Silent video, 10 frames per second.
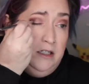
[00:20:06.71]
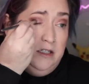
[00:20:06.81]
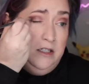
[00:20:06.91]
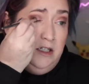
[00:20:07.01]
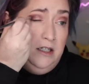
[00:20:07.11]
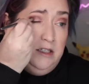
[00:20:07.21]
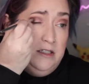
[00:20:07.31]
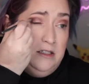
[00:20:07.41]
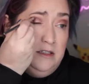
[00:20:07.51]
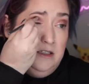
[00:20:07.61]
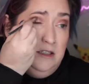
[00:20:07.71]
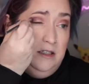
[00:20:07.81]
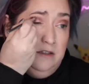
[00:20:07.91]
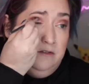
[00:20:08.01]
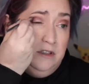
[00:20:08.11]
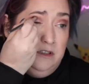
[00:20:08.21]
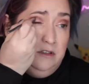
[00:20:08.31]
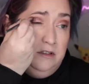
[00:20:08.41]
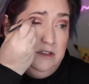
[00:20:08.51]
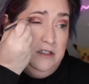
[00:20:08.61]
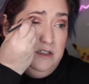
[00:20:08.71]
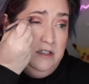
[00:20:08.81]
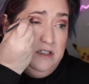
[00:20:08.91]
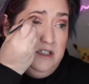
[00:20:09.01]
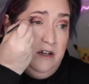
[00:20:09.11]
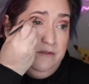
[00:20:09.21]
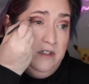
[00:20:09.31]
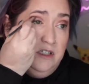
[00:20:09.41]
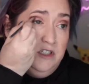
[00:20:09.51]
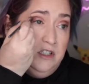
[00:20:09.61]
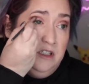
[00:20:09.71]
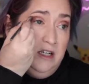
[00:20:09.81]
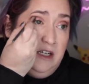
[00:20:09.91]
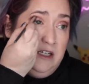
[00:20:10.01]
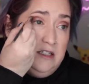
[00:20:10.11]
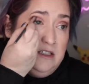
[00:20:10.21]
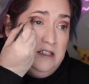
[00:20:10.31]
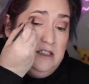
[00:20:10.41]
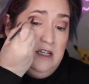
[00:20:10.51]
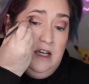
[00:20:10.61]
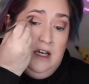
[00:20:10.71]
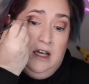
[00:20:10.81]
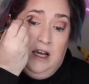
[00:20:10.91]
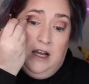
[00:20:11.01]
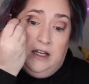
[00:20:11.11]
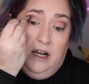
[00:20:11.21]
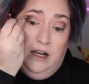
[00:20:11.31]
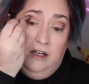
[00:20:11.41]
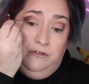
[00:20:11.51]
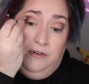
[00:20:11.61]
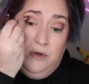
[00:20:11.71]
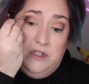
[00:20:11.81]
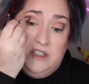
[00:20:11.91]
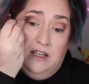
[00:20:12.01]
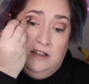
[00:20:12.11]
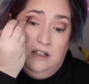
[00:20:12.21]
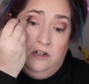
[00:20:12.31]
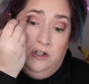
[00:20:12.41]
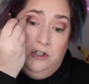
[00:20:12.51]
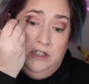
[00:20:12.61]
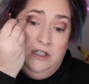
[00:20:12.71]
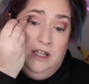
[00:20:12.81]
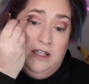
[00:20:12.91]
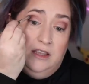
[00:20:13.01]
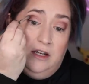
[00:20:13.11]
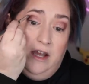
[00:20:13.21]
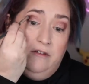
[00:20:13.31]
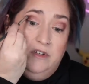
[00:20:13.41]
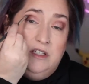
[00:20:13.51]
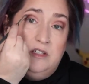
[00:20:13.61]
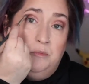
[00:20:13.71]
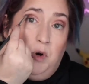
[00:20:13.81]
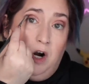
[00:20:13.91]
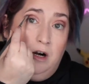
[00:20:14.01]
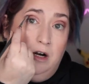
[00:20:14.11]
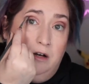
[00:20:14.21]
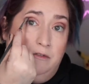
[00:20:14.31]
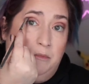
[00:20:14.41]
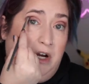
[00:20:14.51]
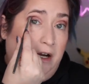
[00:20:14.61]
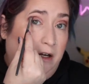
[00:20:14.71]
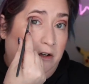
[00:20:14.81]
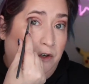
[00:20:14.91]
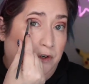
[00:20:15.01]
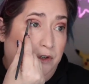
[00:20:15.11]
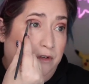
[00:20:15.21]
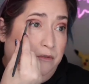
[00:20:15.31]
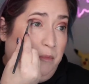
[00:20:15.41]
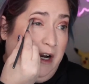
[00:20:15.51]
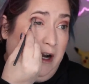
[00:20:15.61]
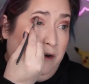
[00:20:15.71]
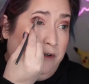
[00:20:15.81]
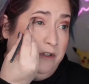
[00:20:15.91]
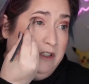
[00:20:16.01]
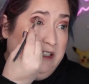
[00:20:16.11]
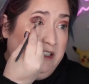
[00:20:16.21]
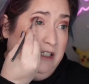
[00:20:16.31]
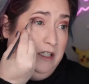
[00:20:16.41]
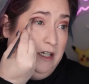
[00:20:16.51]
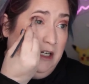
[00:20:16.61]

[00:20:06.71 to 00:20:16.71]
just to give a little definition and I kind of focus on the hood, like the heaviest part of my hood of my outer lid